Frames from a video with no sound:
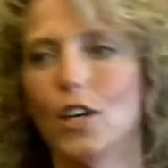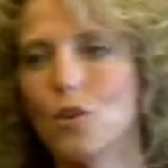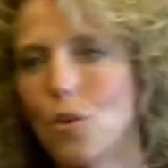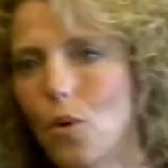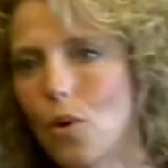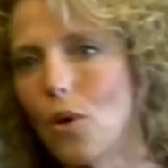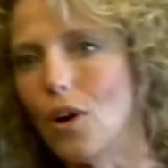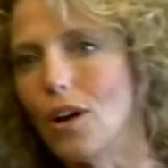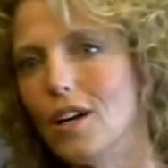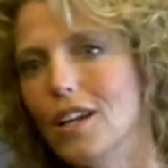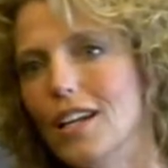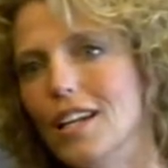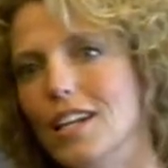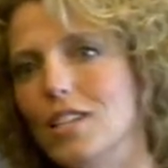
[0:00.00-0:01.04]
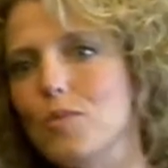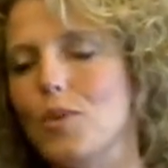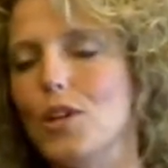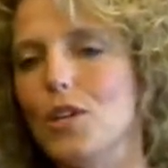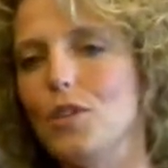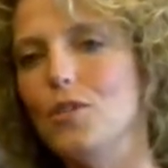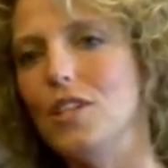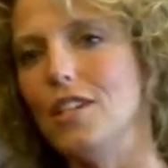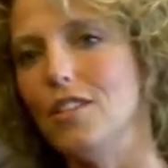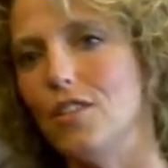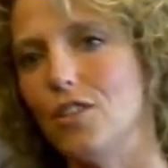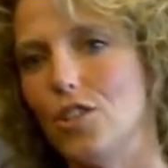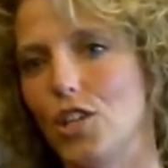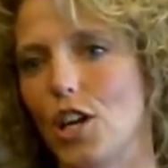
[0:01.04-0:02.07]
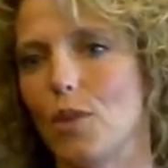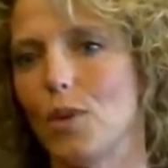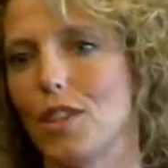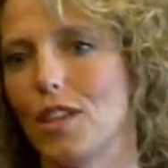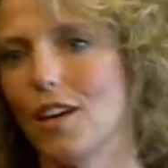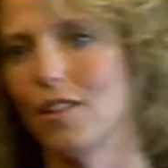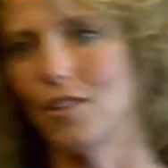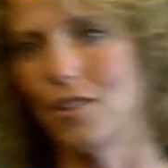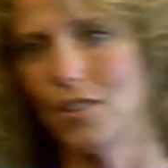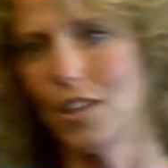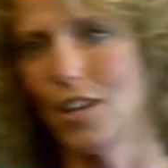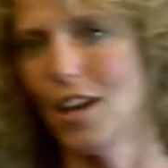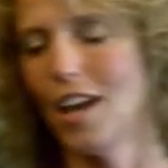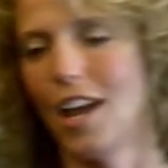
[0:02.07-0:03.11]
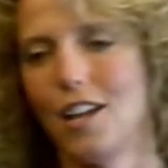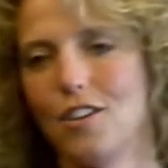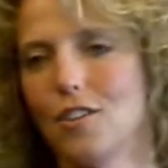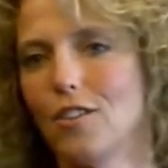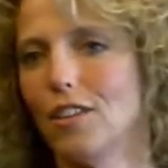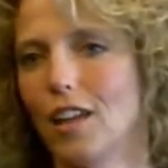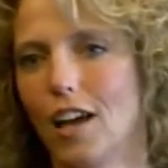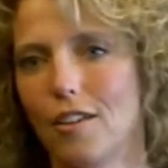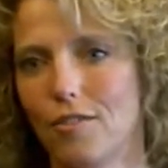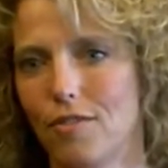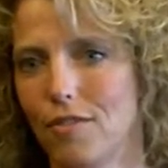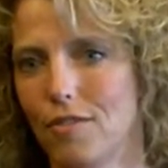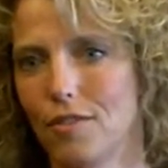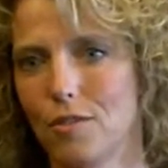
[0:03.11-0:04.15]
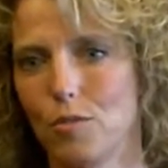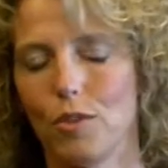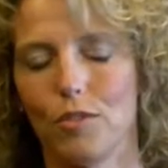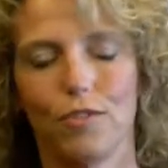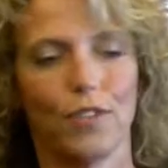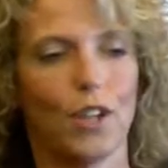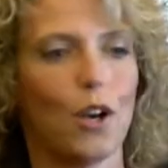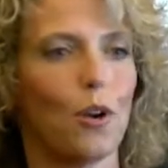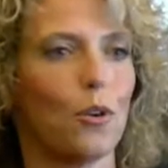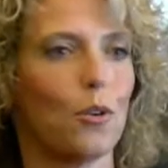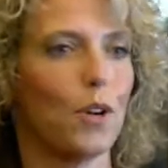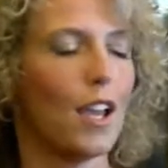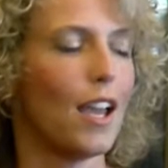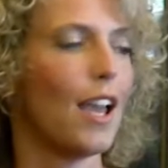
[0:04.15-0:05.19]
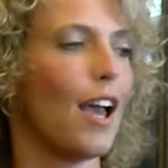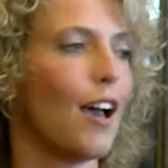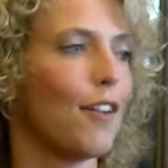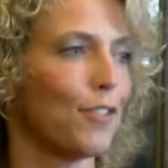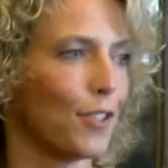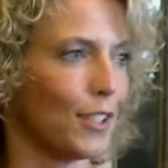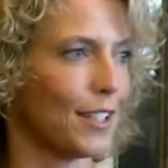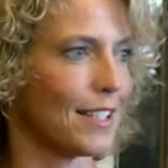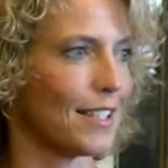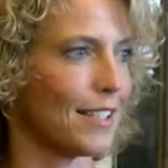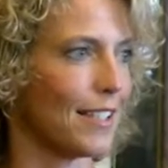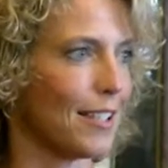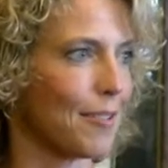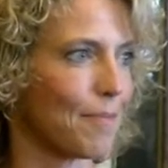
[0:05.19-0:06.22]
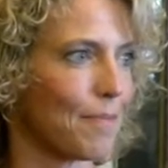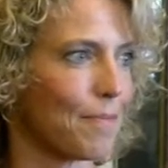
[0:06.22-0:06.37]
core is what you need to share with others, and your life will flow effortlessly.